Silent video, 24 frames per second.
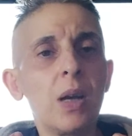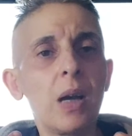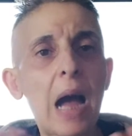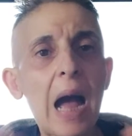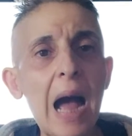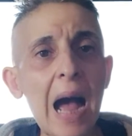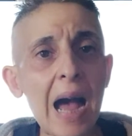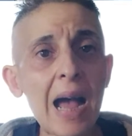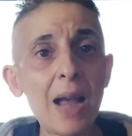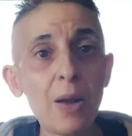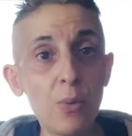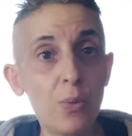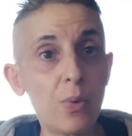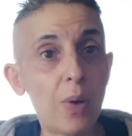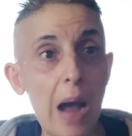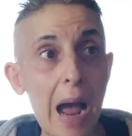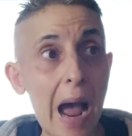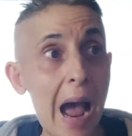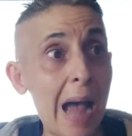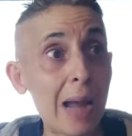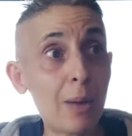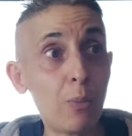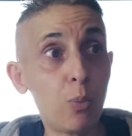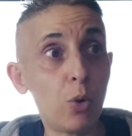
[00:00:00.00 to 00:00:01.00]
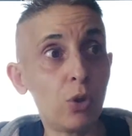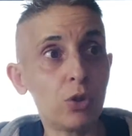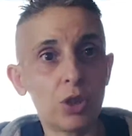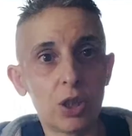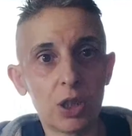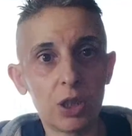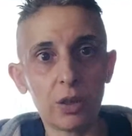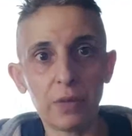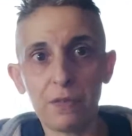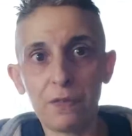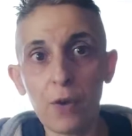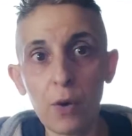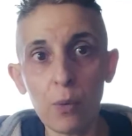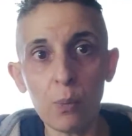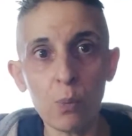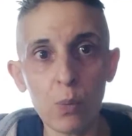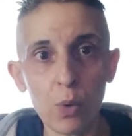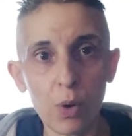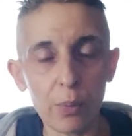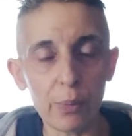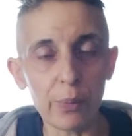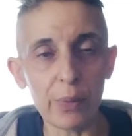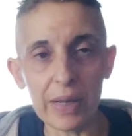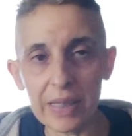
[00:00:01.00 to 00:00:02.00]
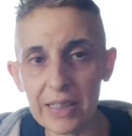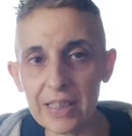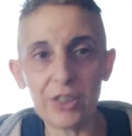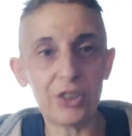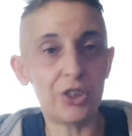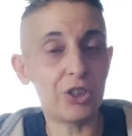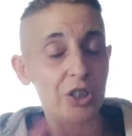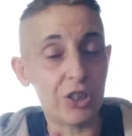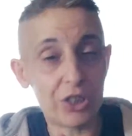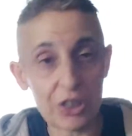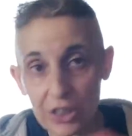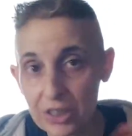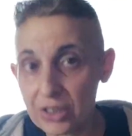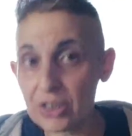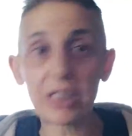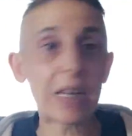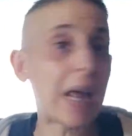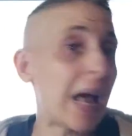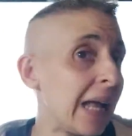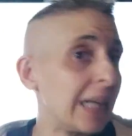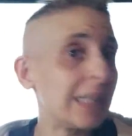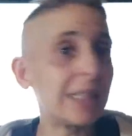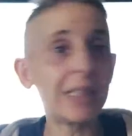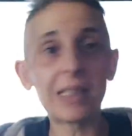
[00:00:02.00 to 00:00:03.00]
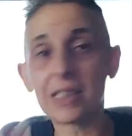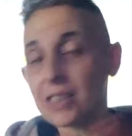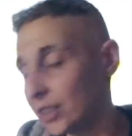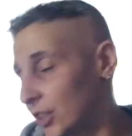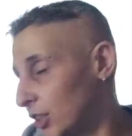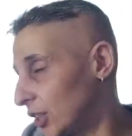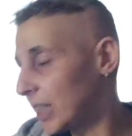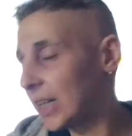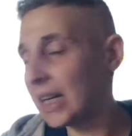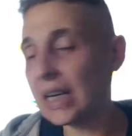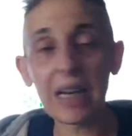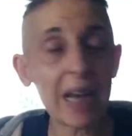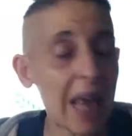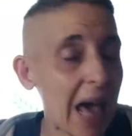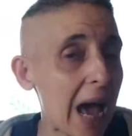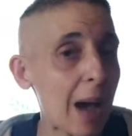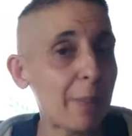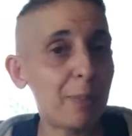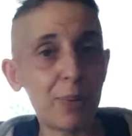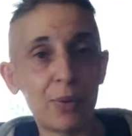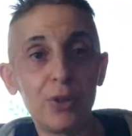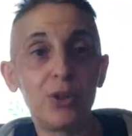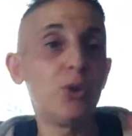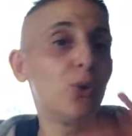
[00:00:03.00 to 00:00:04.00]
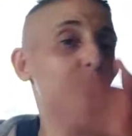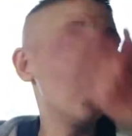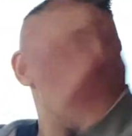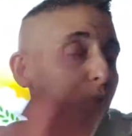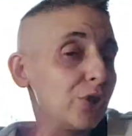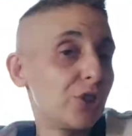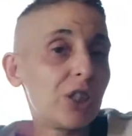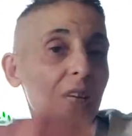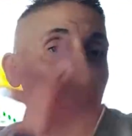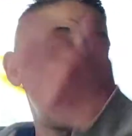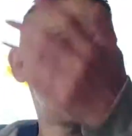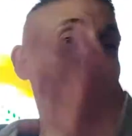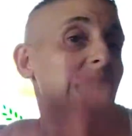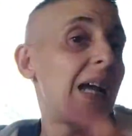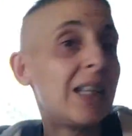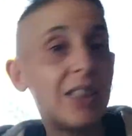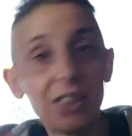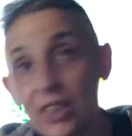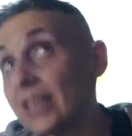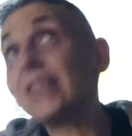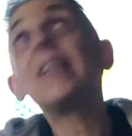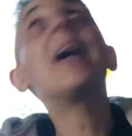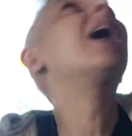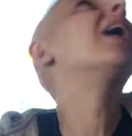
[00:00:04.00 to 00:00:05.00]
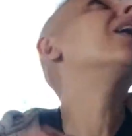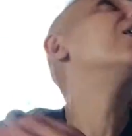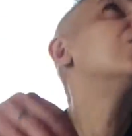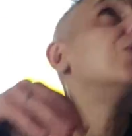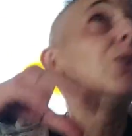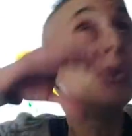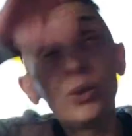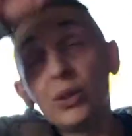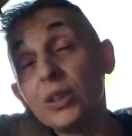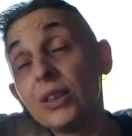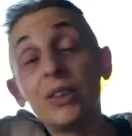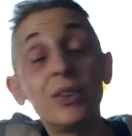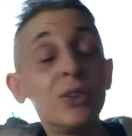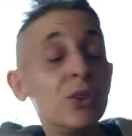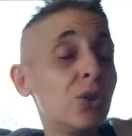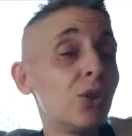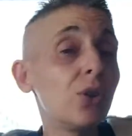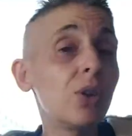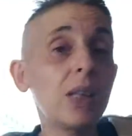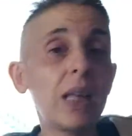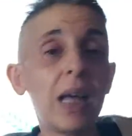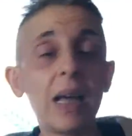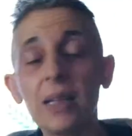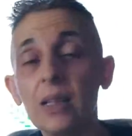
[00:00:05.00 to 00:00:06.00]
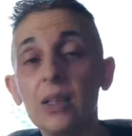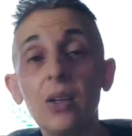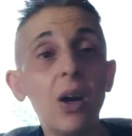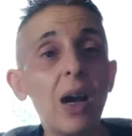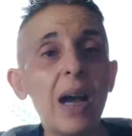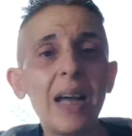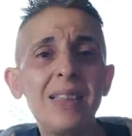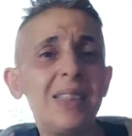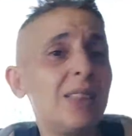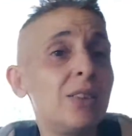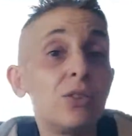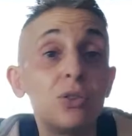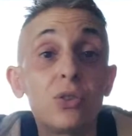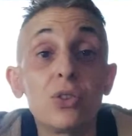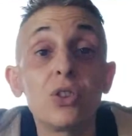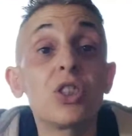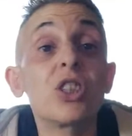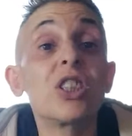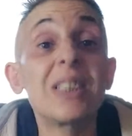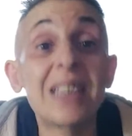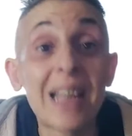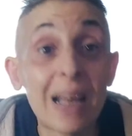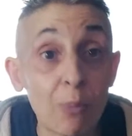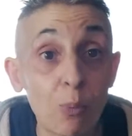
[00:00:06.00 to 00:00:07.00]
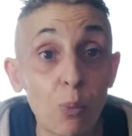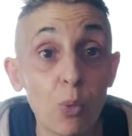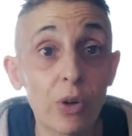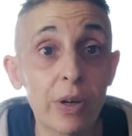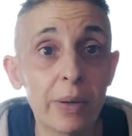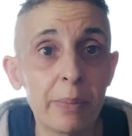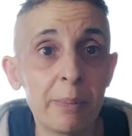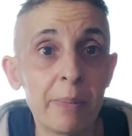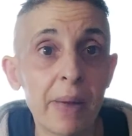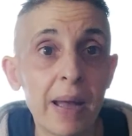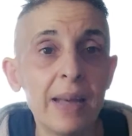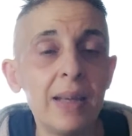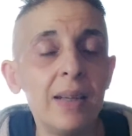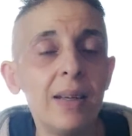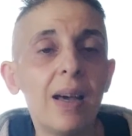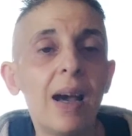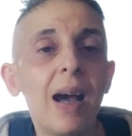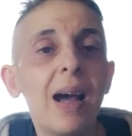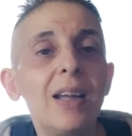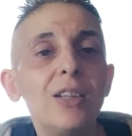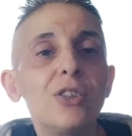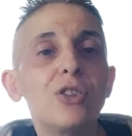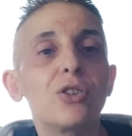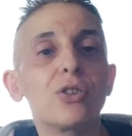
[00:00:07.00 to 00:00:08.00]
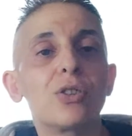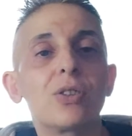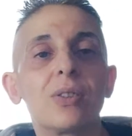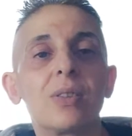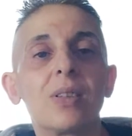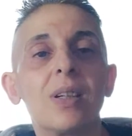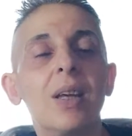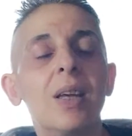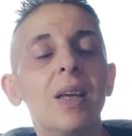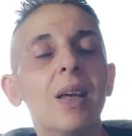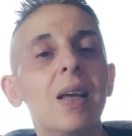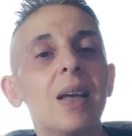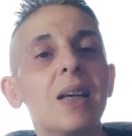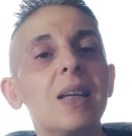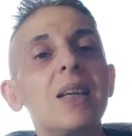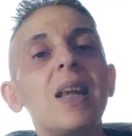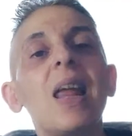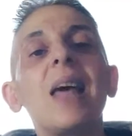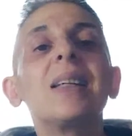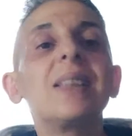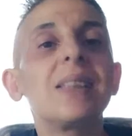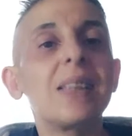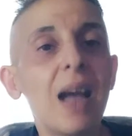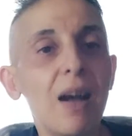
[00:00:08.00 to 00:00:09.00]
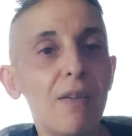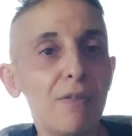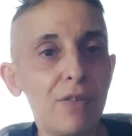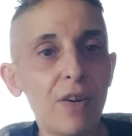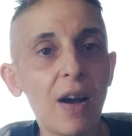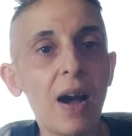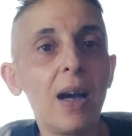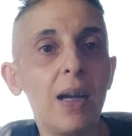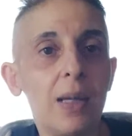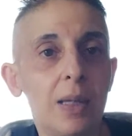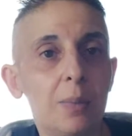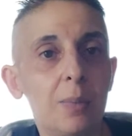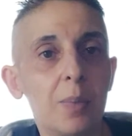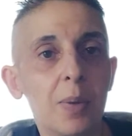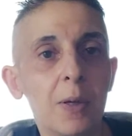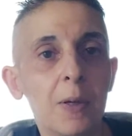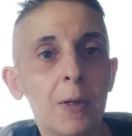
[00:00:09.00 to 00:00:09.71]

I wanted the fun one where you dance and you clap and you all shake hands and hallelujah and all that. Like, I didn't understand what it meant. I just liked that vibe.